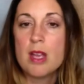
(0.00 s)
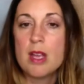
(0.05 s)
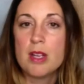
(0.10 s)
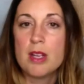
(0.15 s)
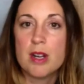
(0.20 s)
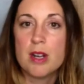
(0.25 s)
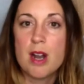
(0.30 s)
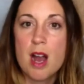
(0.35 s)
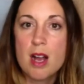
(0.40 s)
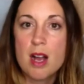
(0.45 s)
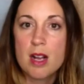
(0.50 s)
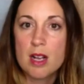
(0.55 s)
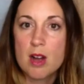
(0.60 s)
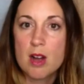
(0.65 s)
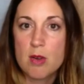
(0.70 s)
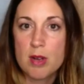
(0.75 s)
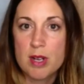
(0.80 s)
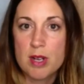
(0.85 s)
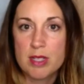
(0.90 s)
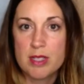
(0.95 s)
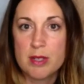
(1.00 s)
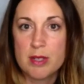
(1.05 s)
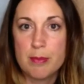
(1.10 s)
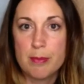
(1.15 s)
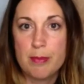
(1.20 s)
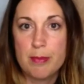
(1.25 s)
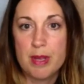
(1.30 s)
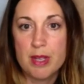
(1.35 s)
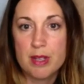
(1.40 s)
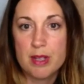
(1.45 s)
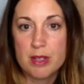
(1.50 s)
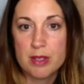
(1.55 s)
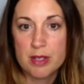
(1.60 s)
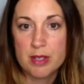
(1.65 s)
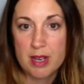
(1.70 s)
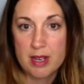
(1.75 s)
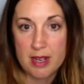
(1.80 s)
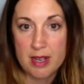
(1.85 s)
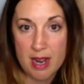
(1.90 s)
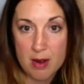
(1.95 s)
You're not going to
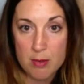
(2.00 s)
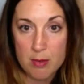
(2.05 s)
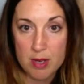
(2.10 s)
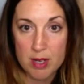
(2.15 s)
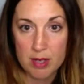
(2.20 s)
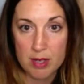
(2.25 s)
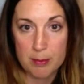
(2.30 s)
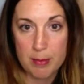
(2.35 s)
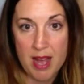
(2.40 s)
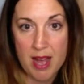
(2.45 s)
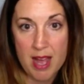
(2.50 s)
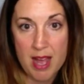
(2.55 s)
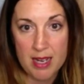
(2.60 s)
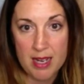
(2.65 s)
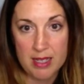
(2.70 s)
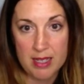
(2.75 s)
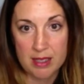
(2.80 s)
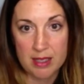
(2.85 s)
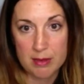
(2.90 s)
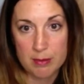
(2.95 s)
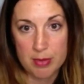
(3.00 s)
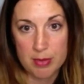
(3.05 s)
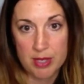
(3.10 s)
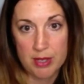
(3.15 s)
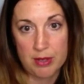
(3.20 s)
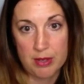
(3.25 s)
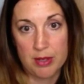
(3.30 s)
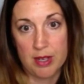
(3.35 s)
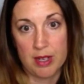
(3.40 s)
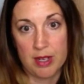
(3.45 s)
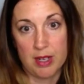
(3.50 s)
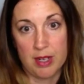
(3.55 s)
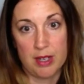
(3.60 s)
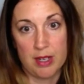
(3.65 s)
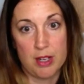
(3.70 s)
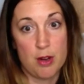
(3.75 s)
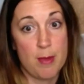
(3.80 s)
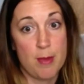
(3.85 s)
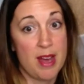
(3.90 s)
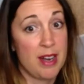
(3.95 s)
build a network behind a
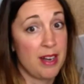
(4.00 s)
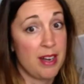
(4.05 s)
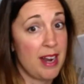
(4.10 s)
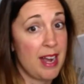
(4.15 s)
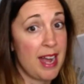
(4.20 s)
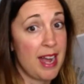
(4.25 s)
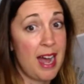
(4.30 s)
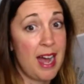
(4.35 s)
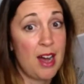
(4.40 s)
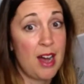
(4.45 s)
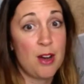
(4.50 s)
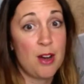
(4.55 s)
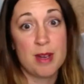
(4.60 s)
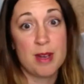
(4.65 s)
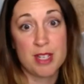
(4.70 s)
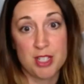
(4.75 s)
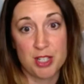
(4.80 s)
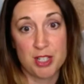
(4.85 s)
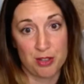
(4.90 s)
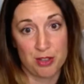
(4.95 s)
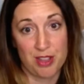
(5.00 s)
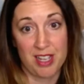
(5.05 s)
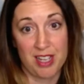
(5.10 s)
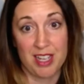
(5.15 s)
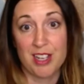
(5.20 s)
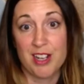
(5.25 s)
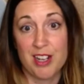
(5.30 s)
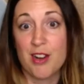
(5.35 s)
computer, no matter how much you think,